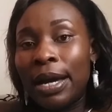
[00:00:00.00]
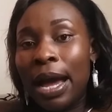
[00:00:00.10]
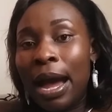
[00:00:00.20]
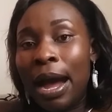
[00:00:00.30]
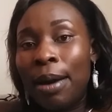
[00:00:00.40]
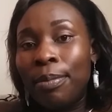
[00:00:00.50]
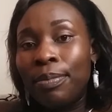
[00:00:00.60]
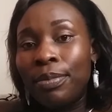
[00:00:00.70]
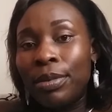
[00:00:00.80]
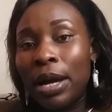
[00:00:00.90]

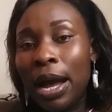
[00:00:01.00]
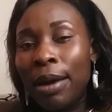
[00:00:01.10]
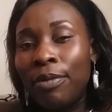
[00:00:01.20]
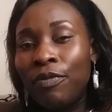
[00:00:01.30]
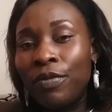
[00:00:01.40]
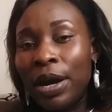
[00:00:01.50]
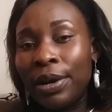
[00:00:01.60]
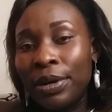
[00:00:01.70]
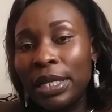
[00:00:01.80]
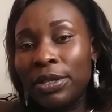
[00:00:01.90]

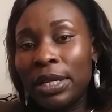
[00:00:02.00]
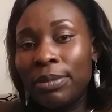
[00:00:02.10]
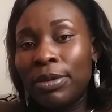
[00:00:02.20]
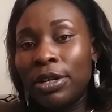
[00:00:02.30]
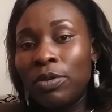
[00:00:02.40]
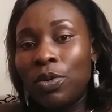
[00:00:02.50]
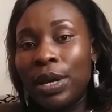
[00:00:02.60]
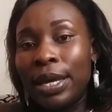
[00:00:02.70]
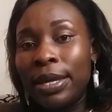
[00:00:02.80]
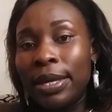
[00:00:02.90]
a reasonable
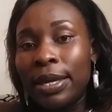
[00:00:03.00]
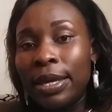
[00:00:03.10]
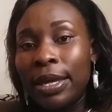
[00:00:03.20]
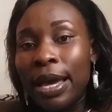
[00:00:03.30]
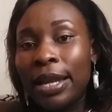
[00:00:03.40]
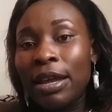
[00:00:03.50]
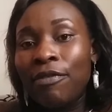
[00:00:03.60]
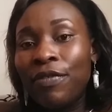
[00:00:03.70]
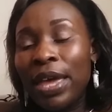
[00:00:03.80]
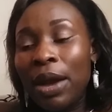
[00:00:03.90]
way and a
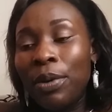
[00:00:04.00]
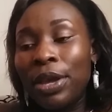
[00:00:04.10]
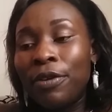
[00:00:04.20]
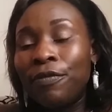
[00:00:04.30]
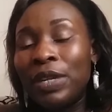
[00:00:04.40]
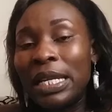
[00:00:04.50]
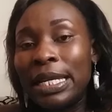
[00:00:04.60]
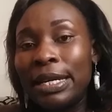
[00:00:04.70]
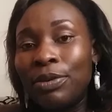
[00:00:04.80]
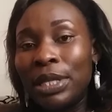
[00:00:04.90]
fair way of
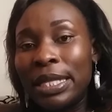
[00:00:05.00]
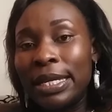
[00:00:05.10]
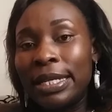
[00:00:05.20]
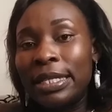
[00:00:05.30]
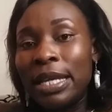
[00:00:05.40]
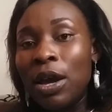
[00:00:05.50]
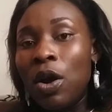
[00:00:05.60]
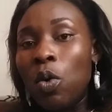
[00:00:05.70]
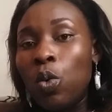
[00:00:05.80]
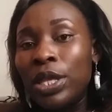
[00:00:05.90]
dealing with it,
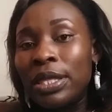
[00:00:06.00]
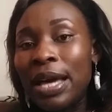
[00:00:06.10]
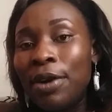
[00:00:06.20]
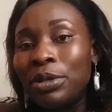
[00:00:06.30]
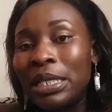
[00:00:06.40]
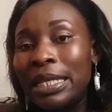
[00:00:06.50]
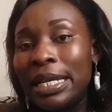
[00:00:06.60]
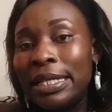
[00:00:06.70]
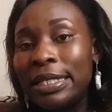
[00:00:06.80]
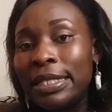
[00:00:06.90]
without
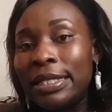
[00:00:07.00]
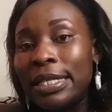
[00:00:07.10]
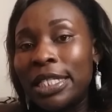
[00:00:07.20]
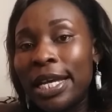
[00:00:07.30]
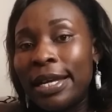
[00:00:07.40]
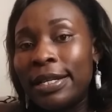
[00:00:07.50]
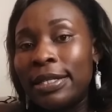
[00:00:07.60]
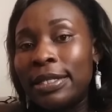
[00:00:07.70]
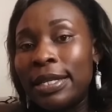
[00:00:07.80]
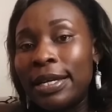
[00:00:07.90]
letting the
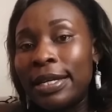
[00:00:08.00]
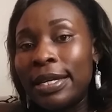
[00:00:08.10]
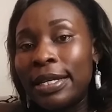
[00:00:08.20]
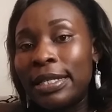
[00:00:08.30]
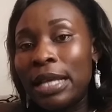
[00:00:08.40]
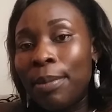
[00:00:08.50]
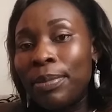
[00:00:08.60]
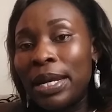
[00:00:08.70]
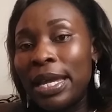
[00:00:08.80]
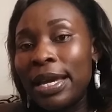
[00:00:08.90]
child get
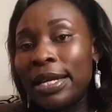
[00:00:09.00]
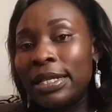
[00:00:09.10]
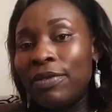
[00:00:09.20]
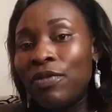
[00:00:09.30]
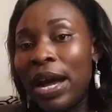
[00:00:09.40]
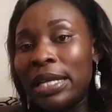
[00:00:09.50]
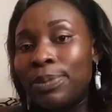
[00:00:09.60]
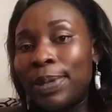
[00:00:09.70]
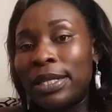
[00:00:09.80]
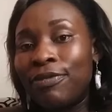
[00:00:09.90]
some negative
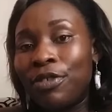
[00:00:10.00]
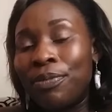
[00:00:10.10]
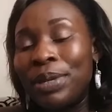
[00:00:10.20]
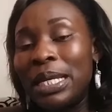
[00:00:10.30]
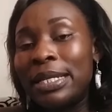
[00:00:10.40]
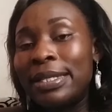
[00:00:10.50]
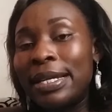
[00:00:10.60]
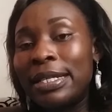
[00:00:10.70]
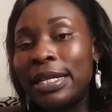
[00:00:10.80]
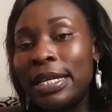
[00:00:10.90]
aspects from it
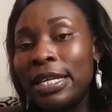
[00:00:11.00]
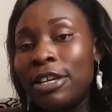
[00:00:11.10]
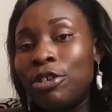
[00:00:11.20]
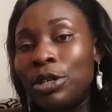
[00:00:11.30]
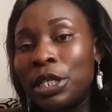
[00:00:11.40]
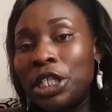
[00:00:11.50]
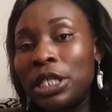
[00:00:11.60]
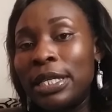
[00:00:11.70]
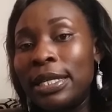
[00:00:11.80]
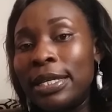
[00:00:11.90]
that he or
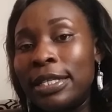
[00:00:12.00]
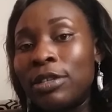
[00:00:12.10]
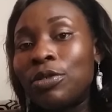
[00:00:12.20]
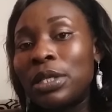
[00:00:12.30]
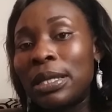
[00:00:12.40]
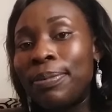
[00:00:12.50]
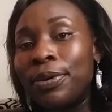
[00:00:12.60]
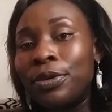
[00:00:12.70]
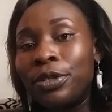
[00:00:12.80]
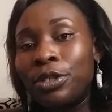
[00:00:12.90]
she is not
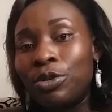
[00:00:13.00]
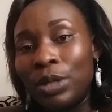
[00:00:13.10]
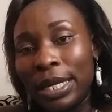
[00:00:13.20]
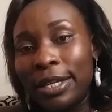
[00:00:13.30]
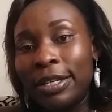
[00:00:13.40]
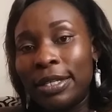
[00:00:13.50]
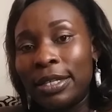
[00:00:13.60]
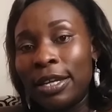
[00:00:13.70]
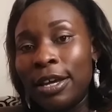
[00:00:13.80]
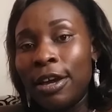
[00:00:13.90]
supposed to get